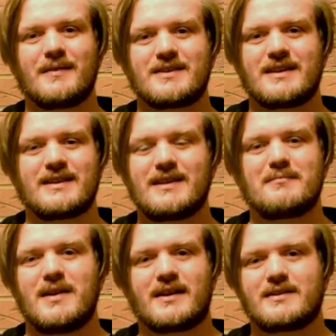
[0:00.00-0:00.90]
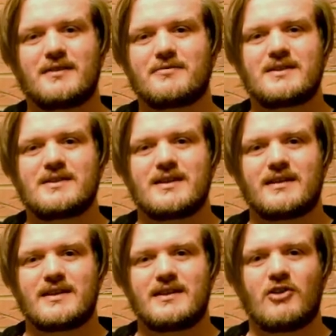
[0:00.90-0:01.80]
Because it didn't make a difference,
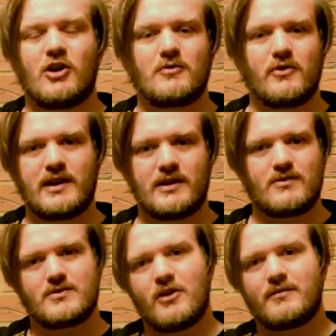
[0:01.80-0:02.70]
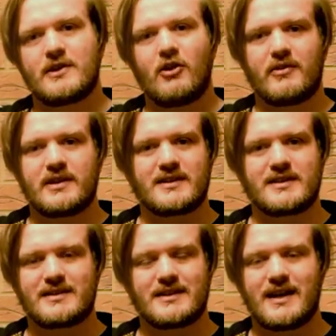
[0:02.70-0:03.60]
like the alarm already goes off, they already
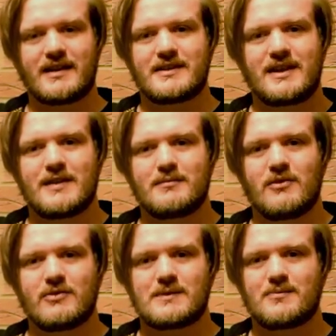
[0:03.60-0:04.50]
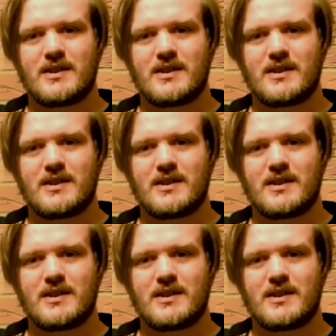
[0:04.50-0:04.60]
detect Gabe Logan's